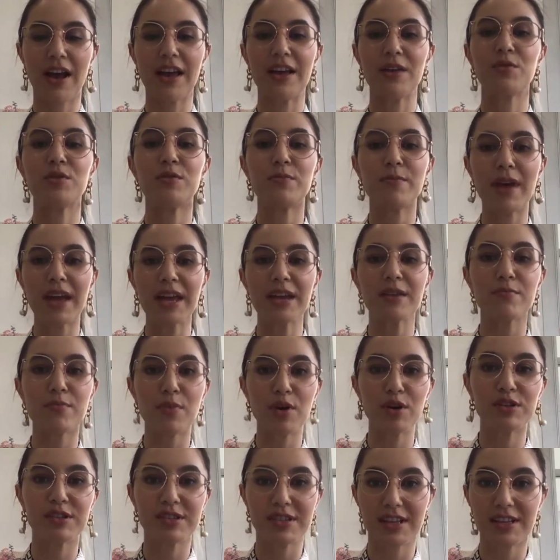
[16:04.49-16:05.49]
It would make
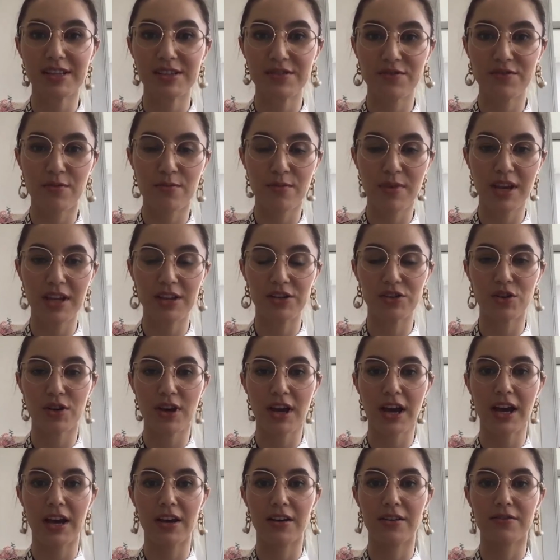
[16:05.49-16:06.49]
most sense for me to
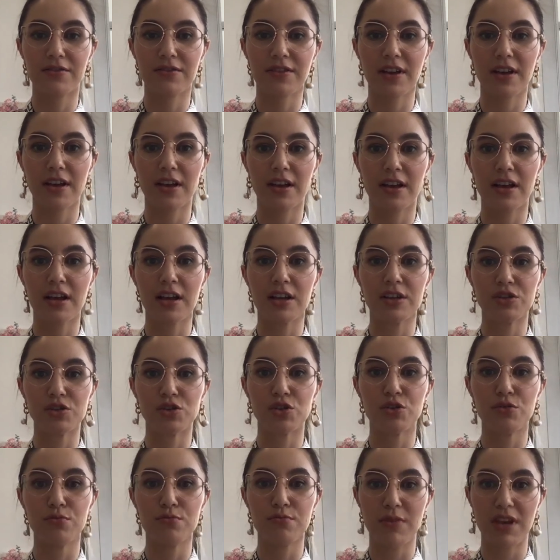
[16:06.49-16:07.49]
have a, a
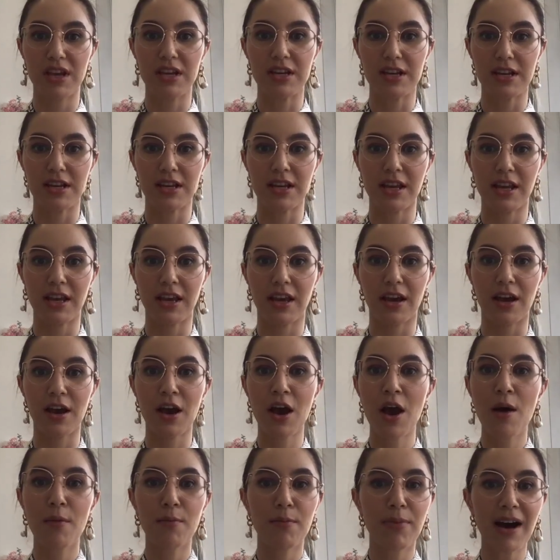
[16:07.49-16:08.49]
Zoom meeting here.
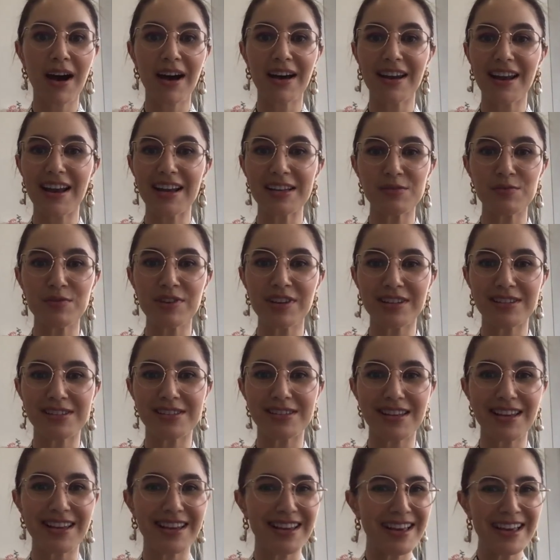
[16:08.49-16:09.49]
But as we can
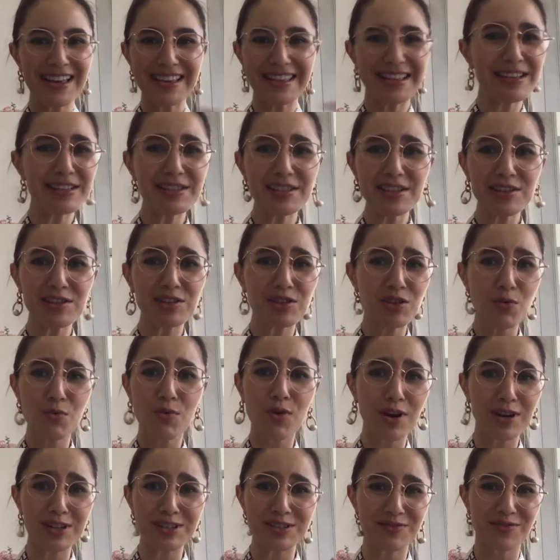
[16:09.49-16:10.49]
see, this is the
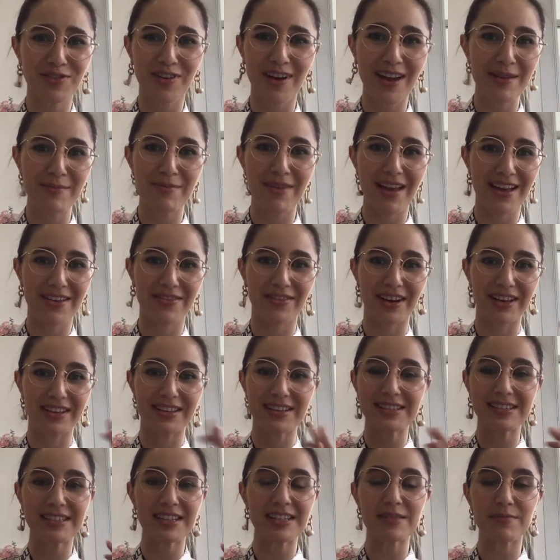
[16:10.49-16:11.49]
worst frame ever. This
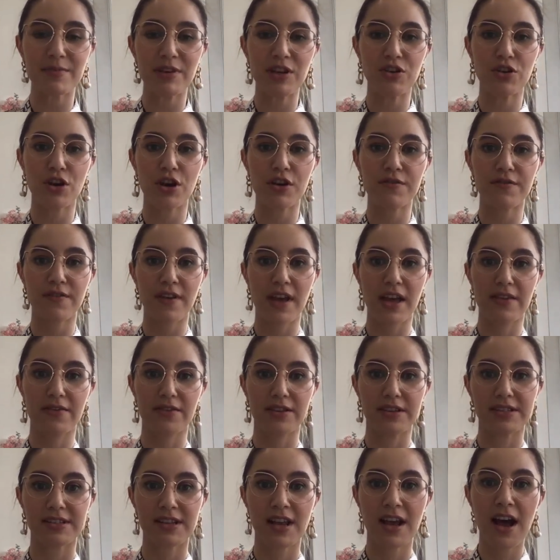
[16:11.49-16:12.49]
does me no
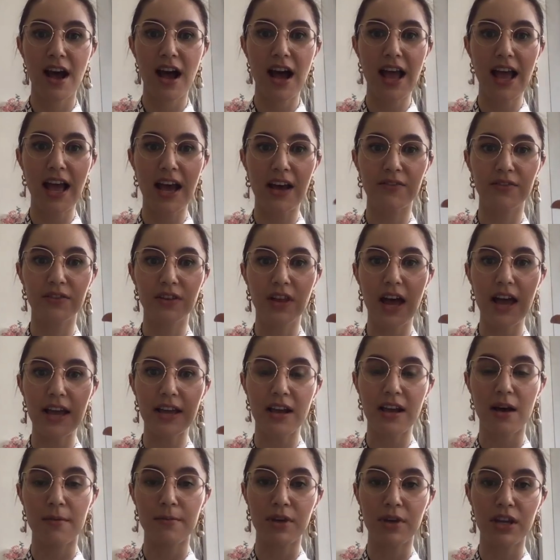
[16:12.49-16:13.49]
favors. I have light
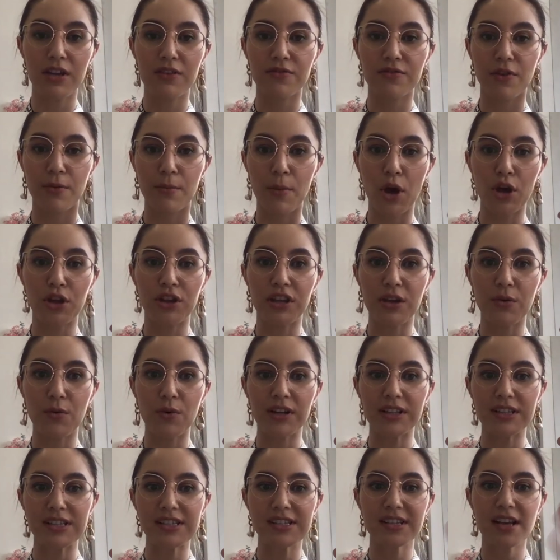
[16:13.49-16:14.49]
coming in from only
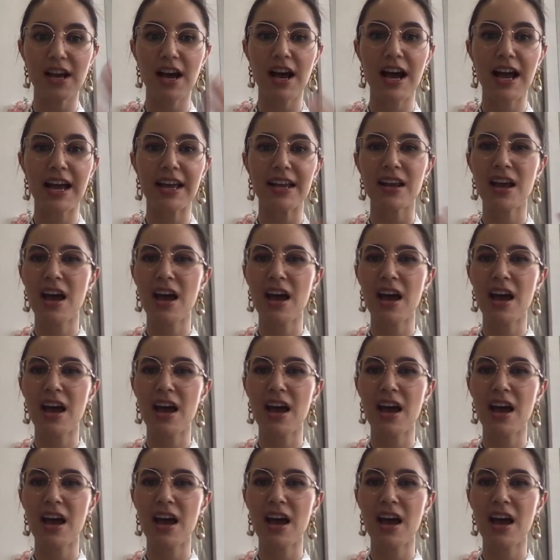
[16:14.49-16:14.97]
one side.